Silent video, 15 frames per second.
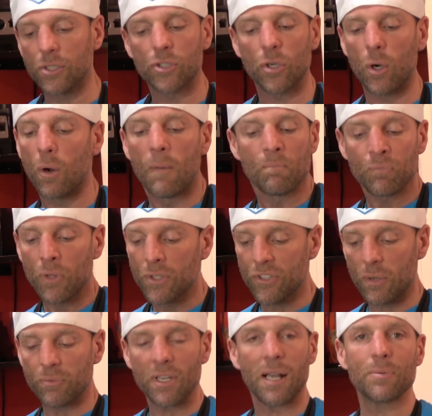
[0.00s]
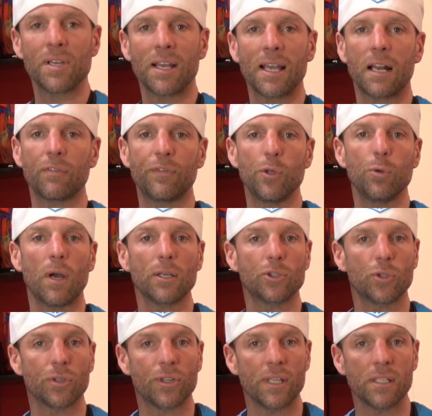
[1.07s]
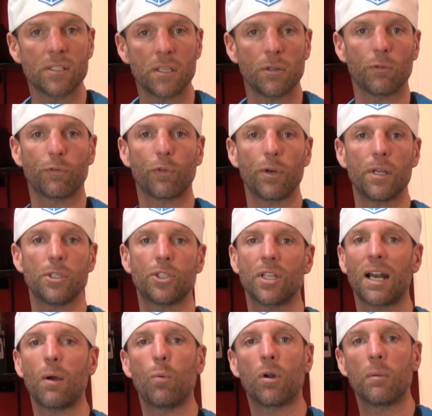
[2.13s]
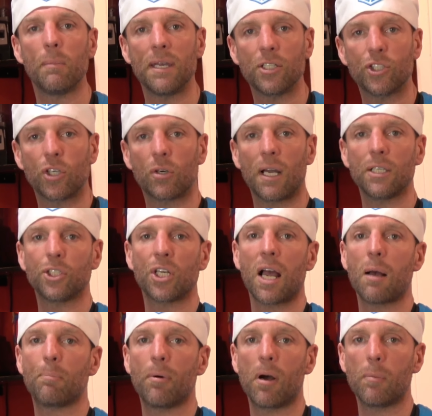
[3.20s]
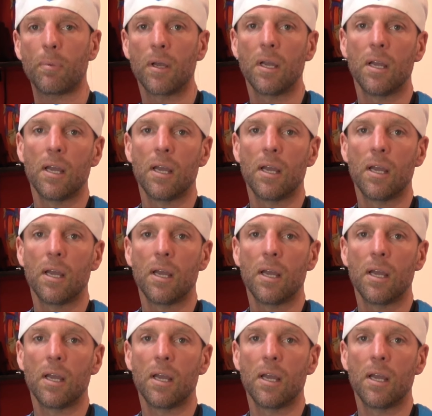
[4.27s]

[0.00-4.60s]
So sometimes I got a few extra things in the fridge that I want to make sure I chop up